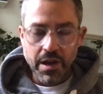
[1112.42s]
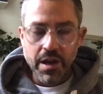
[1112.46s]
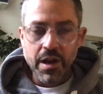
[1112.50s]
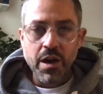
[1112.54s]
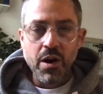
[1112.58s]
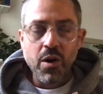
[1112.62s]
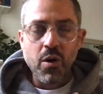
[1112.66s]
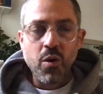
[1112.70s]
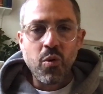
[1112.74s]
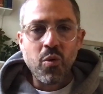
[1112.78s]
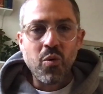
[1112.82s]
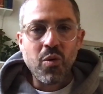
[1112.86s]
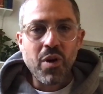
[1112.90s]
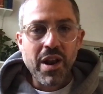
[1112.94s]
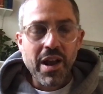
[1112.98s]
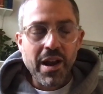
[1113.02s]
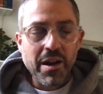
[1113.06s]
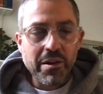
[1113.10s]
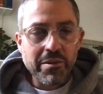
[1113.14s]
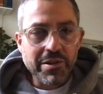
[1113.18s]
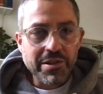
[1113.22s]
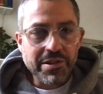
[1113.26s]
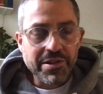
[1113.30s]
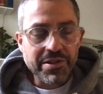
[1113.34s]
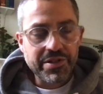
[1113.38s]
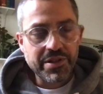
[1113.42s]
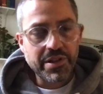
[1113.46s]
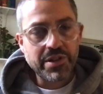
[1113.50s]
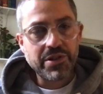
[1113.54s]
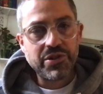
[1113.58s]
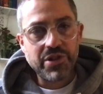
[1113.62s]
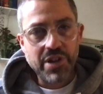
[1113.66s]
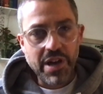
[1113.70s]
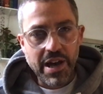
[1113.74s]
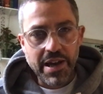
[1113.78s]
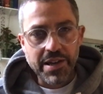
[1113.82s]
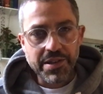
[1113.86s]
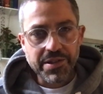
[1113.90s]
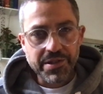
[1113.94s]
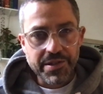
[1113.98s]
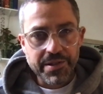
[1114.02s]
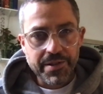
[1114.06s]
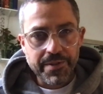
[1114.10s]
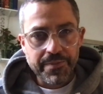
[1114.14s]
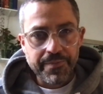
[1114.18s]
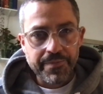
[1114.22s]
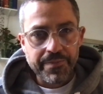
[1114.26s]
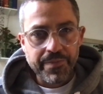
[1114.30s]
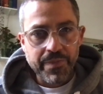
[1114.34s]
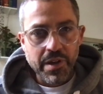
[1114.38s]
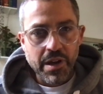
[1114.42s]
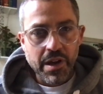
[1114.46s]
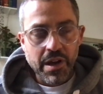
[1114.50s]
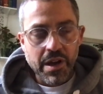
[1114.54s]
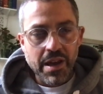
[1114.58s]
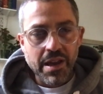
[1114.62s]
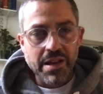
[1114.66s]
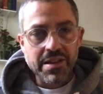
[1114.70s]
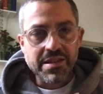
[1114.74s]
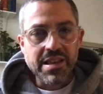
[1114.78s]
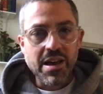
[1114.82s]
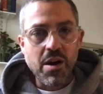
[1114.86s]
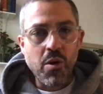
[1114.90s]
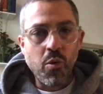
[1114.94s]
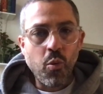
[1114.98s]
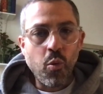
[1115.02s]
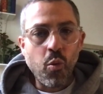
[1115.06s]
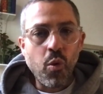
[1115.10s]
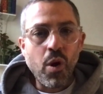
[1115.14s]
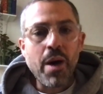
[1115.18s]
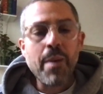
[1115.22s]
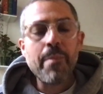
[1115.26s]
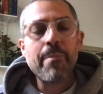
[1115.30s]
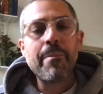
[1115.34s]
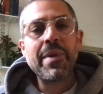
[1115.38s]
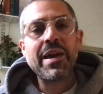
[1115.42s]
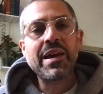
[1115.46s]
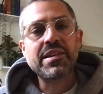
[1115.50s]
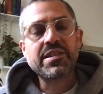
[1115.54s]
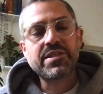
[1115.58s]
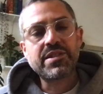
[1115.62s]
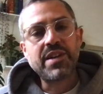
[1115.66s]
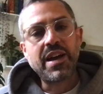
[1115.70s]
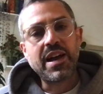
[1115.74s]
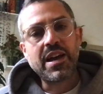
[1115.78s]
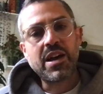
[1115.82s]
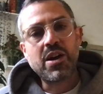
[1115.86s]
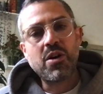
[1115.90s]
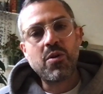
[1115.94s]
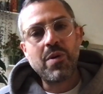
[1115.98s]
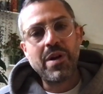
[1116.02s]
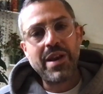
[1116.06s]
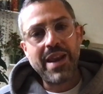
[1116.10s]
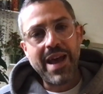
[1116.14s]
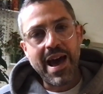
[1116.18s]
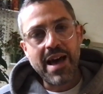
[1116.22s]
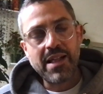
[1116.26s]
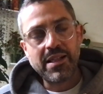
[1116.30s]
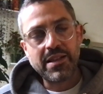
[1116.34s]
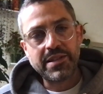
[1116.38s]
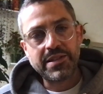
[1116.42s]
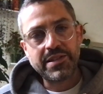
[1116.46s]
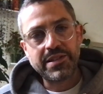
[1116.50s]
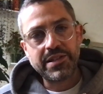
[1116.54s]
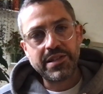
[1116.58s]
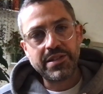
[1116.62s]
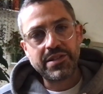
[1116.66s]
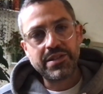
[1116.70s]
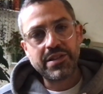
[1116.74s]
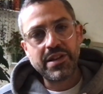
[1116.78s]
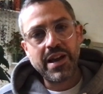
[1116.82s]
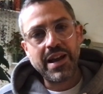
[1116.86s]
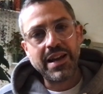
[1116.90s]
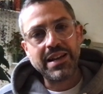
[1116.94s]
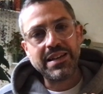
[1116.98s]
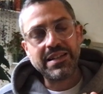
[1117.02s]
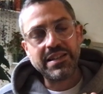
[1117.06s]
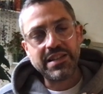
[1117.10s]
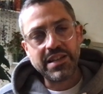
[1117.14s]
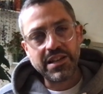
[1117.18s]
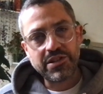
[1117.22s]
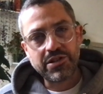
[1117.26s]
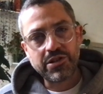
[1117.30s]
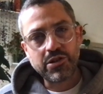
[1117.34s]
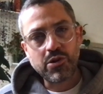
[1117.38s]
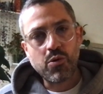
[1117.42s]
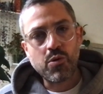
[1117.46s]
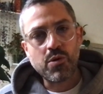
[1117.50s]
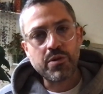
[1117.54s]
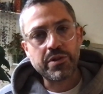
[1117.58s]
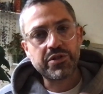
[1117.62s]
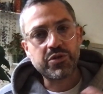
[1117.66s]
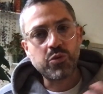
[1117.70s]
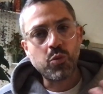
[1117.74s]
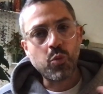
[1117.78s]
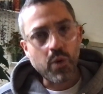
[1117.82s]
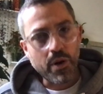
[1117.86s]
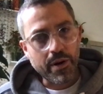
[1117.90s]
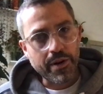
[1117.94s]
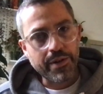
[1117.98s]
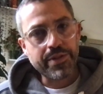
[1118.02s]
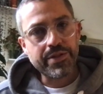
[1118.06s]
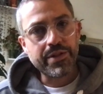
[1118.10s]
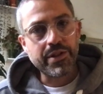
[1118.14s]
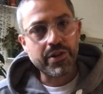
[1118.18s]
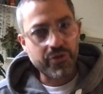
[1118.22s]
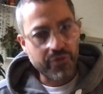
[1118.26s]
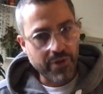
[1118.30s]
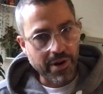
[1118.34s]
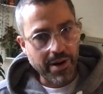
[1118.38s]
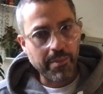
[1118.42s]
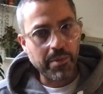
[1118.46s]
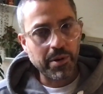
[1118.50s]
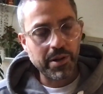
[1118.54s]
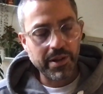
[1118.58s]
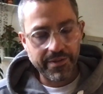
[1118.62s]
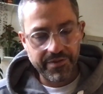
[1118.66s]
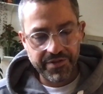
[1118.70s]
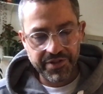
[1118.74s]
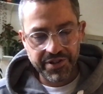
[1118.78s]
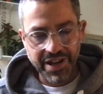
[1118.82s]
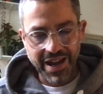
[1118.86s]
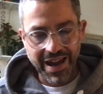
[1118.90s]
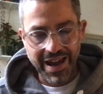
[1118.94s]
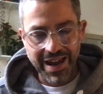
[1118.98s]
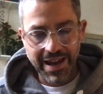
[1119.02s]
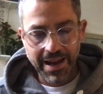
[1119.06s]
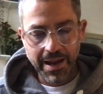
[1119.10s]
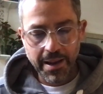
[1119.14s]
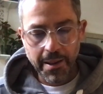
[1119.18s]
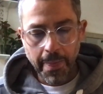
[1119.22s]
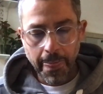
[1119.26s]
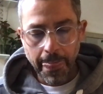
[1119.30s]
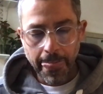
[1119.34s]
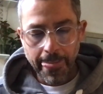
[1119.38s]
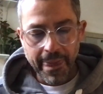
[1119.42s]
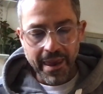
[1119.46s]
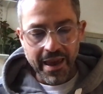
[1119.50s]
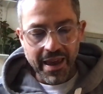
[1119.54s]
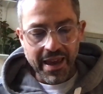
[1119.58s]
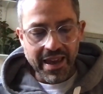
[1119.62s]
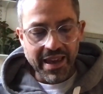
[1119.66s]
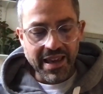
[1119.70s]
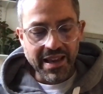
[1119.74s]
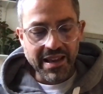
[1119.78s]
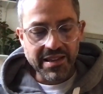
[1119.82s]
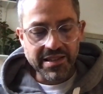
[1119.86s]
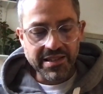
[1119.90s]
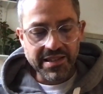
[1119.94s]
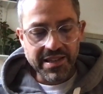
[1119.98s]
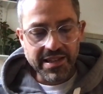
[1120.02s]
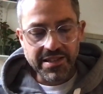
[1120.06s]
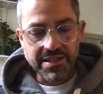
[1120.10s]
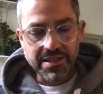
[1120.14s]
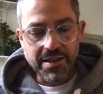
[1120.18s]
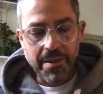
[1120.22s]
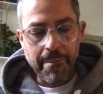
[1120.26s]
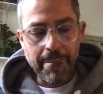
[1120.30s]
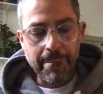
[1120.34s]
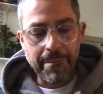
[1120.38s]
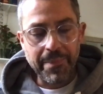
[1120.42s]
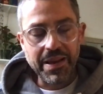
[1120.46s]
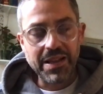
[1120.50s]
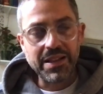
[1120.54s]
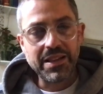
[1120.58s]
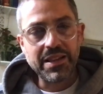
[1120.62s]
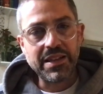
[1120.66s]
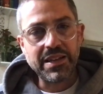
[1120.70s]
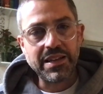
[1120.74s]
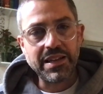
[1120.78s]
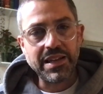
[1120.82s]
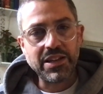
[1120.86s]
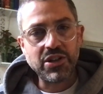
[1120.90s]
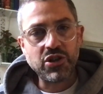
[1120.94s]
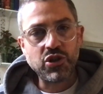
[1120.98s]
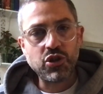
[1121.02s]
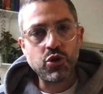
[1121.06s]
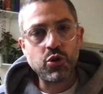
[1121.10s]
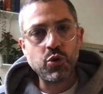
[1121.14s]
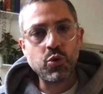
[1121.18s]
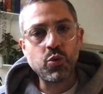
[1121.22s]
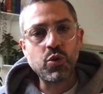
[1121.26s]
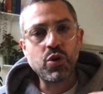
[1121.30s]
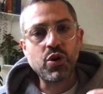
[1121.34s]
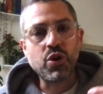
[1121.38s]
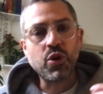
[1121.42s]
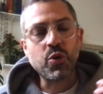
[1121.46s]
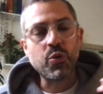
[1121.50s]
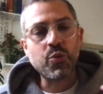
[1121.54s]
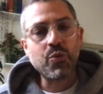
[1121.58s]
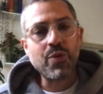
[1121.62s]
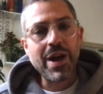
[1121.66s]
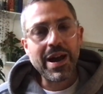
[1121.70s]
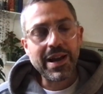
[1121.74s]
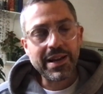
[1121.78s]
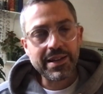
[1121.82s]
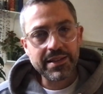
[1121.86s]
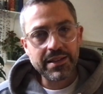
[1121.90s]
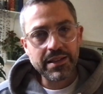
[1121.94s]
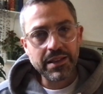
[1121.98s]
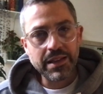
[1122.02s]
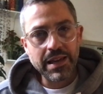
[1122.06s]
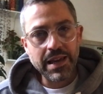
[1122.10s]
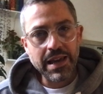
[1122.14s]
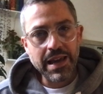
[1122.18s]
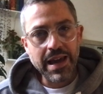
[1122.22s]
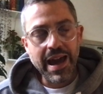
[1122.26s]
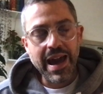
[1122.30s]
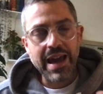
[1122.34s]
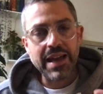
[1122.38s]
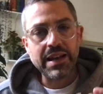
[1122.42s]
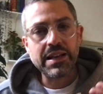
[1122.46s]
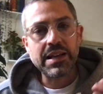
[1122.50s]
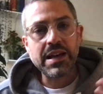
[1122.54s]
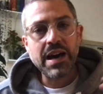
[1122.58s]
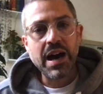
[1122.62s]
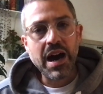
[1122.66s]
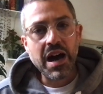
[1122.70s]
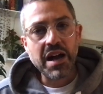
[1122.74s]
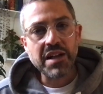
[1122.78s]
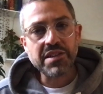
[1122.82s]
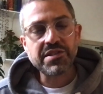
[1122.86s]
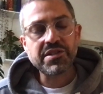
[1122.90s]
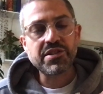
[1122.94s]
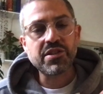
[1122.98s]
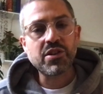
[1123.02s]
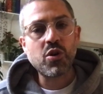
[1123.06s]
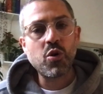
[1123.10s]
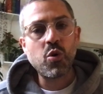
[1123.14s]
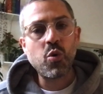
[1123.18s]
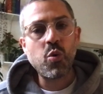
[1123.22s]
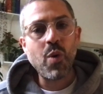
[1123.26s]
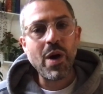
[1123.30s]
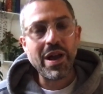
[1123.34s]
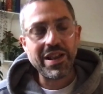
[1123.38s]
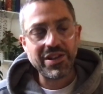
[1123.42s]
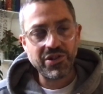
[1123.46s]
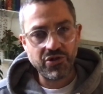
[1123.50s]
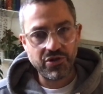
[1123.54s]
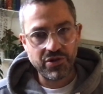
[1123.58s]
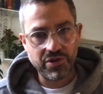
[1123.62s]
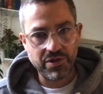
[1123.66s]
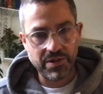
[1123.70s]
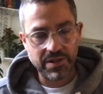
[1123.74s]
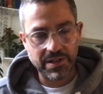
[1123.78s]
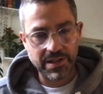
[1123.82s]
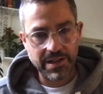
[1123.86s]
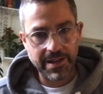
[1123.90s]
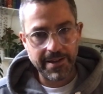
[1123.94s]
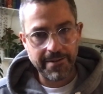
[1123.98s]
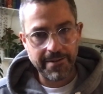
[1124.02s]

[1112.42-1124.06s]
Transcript: What I would suggest is that what makes psychoanalysis a discourse worth the trouble of saying is its ability to correctly and consequentially